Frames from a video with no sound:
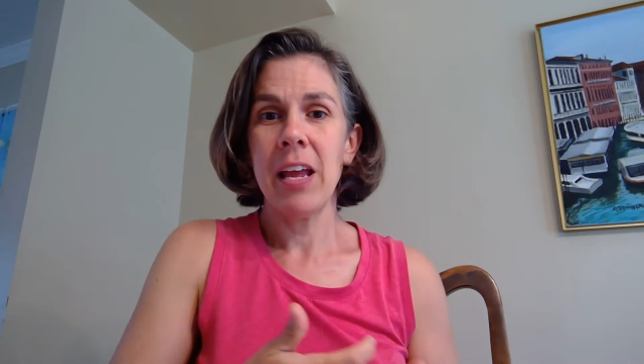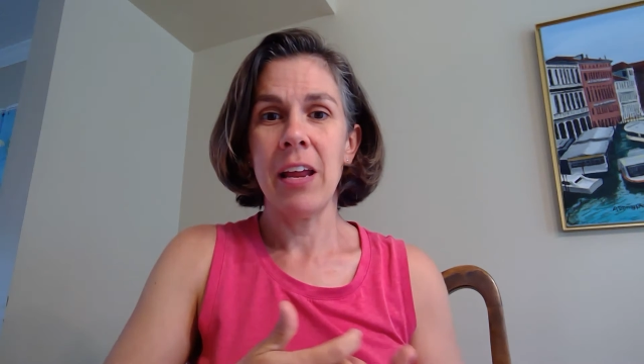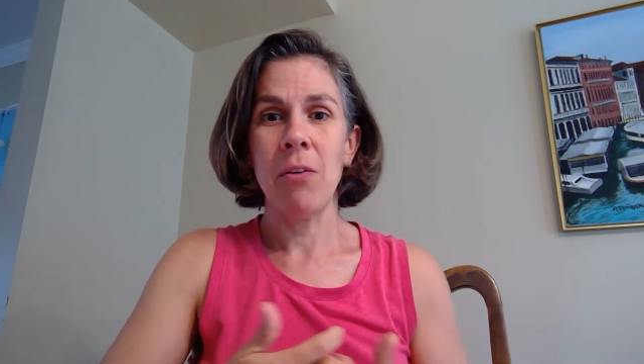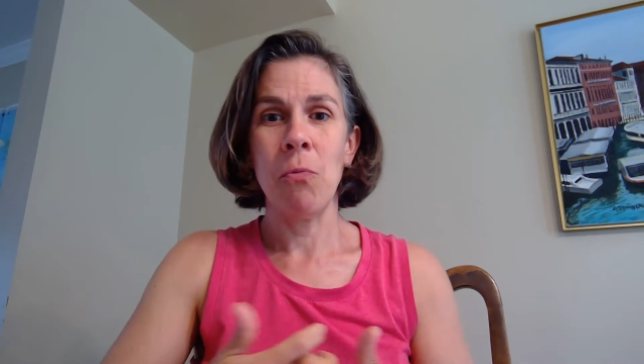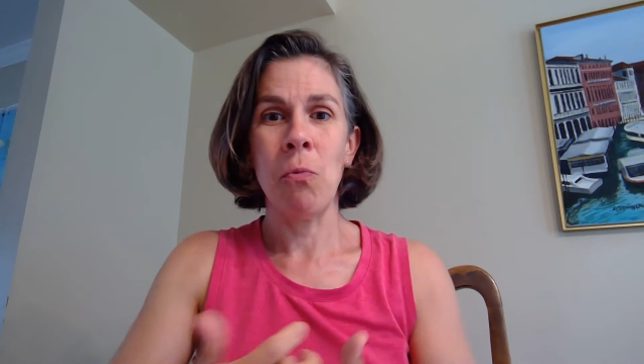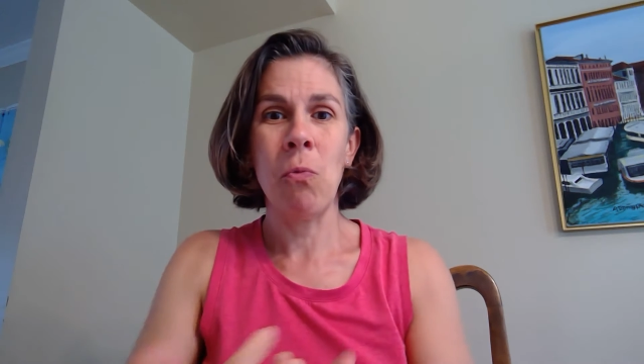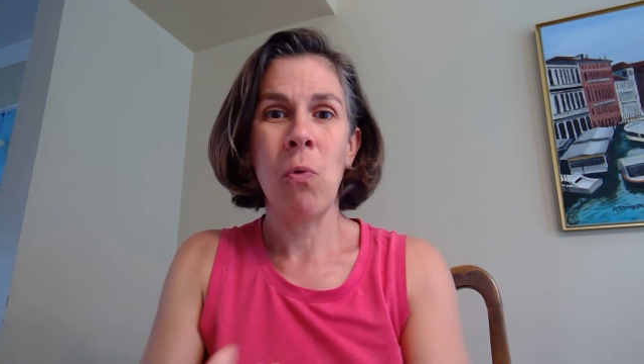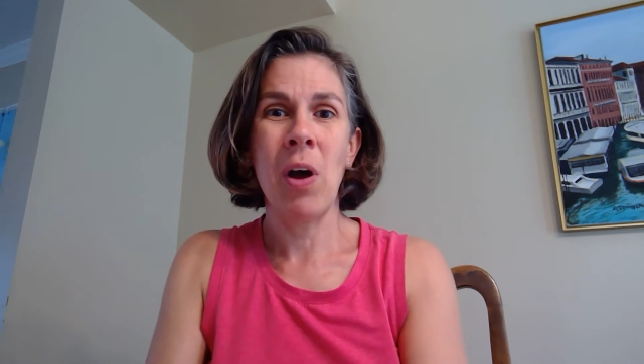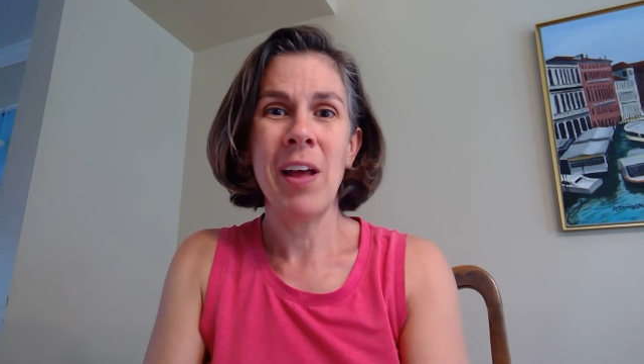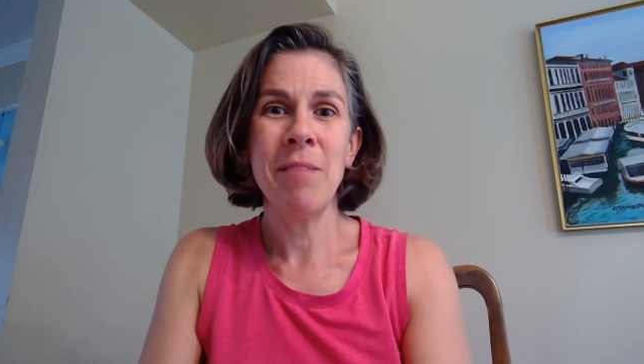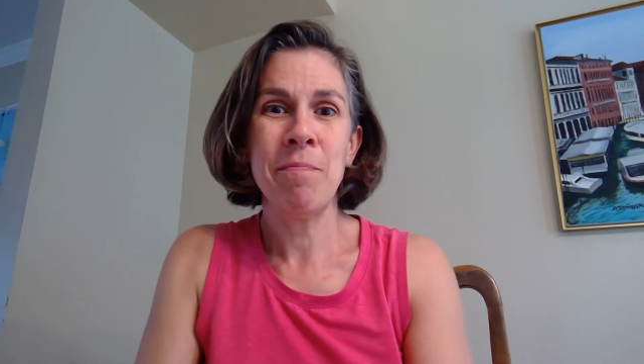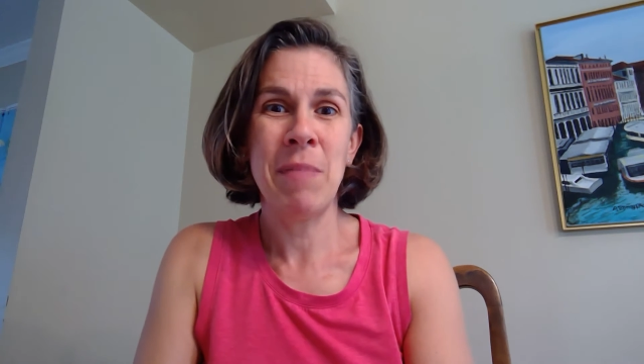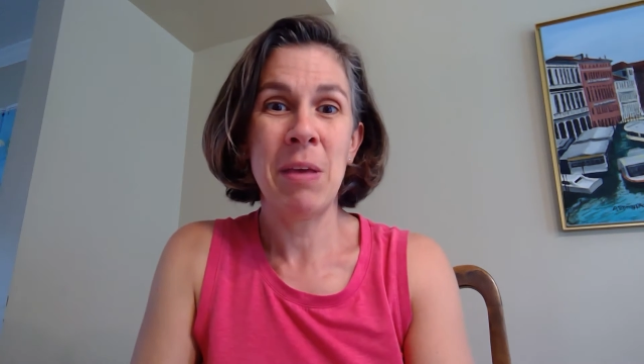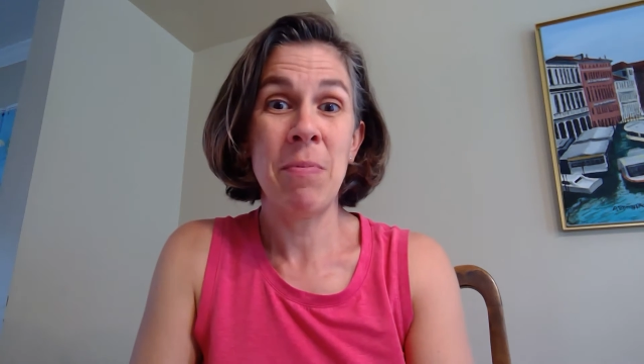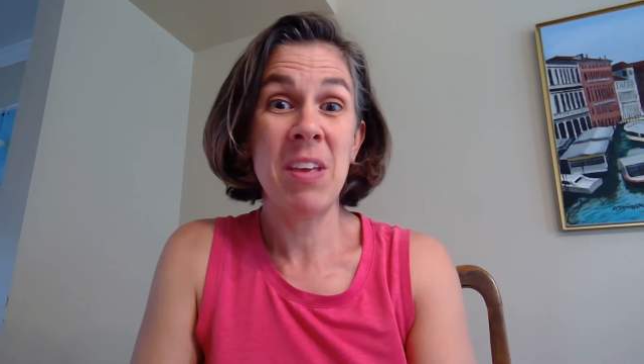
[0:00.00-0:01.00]
and
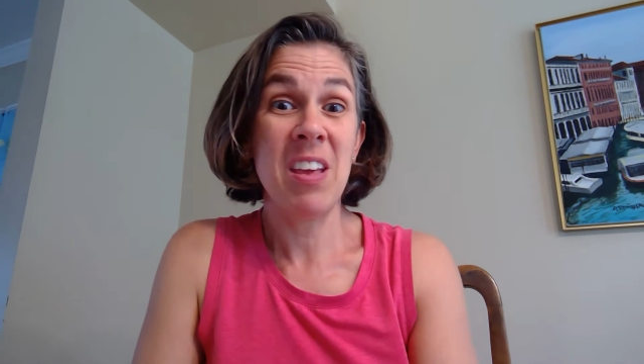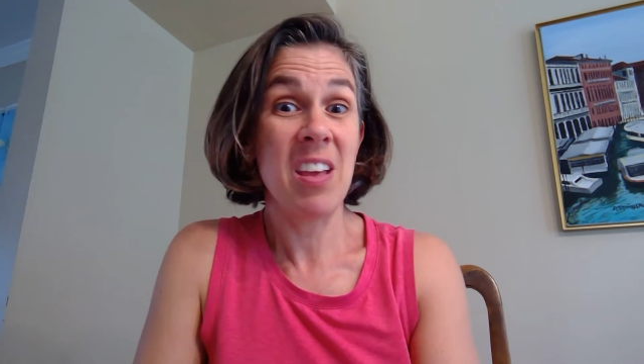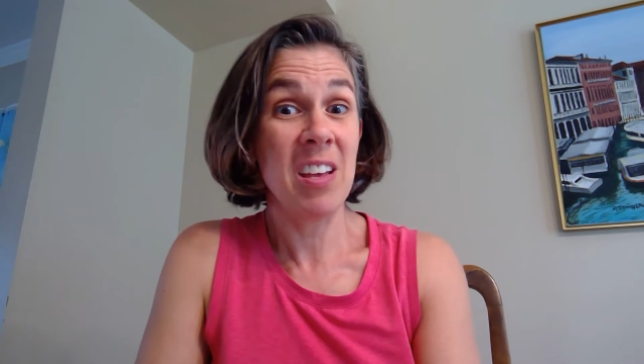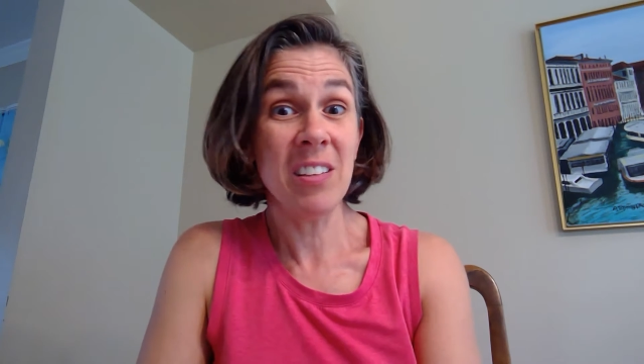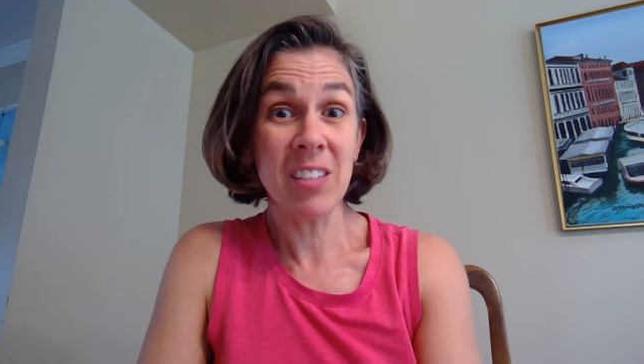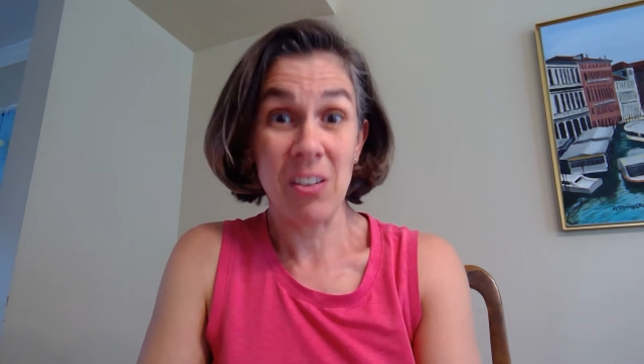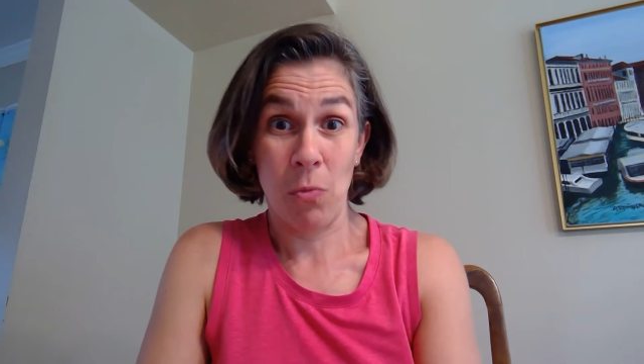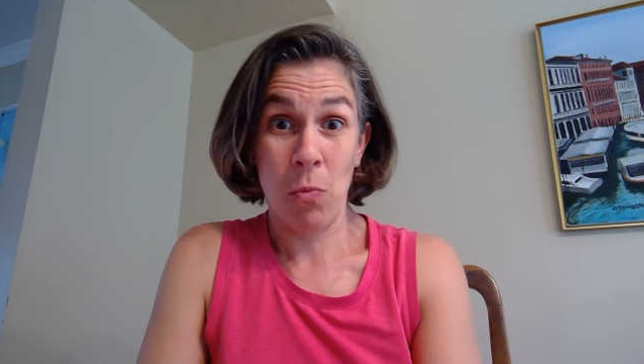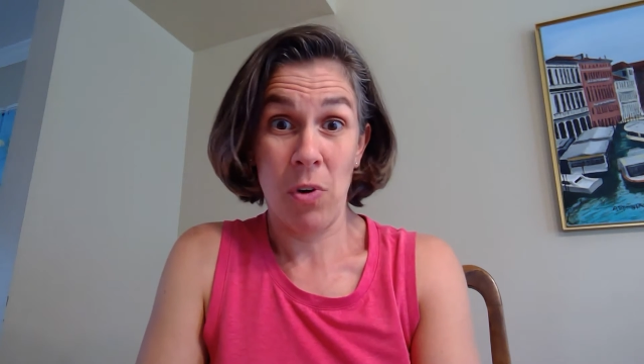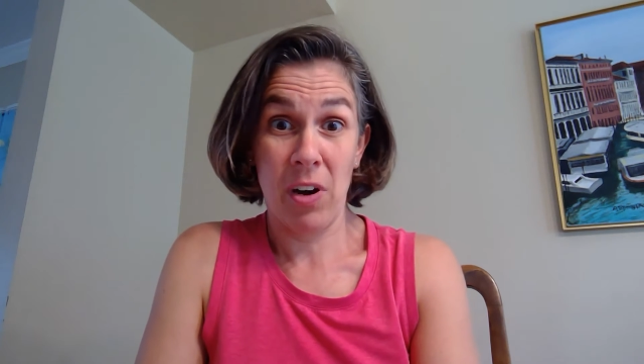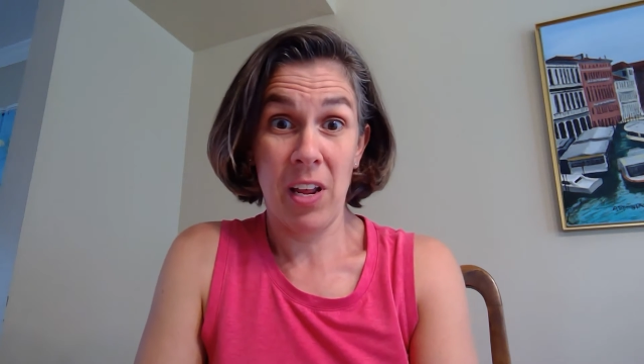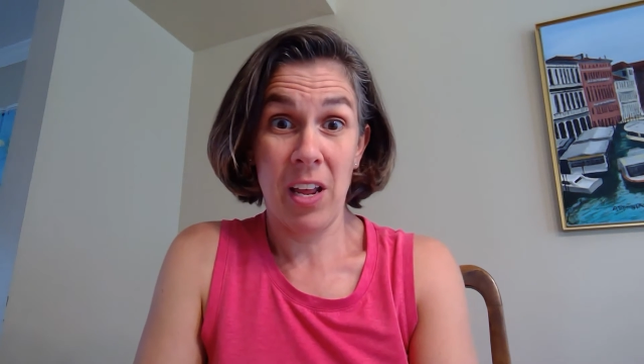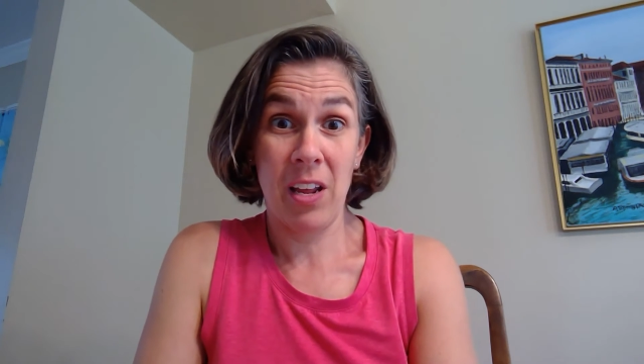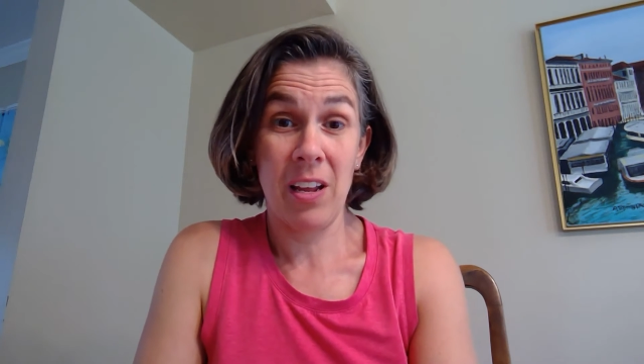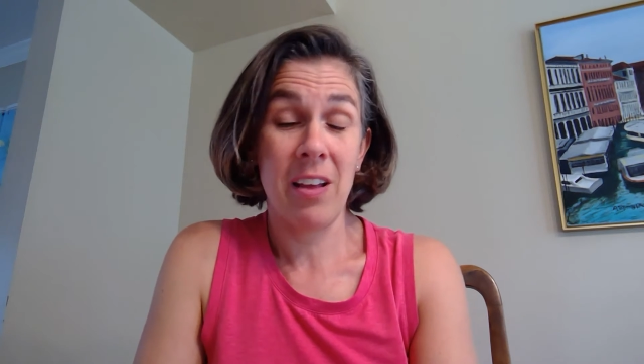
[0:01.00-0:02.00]
what maybe isn't
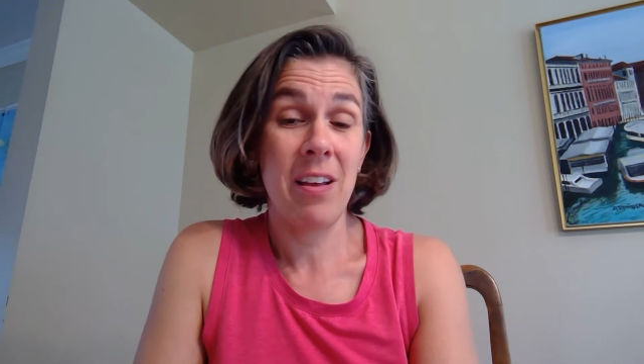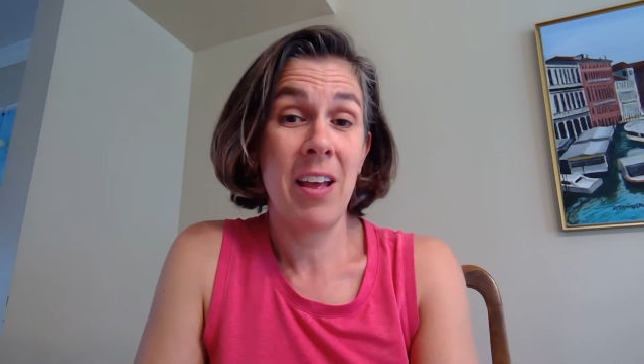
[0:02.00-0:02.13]
working